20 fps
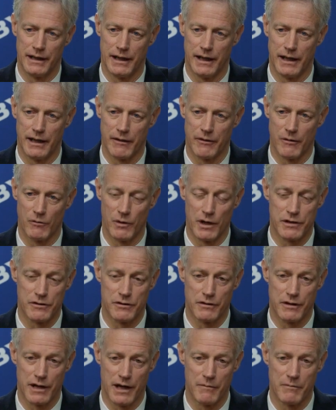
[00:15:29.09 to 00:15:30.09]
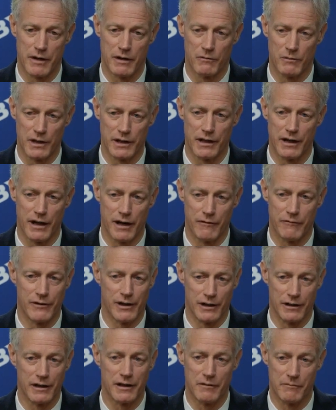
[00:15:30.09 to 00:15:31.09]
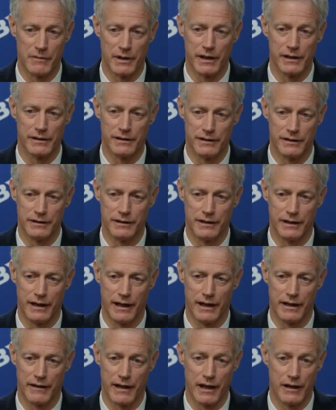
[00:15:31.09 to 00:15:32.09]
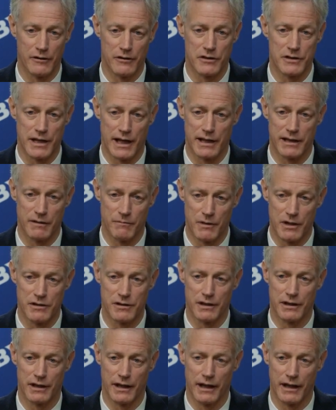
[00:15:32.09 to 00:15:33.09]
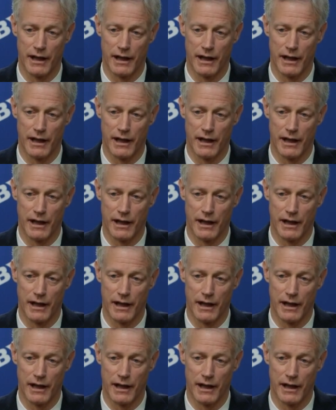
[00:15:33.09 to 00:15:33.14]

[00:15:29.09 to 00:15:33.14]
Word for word: The ones who come here really are fairly committed, and they understand the mission.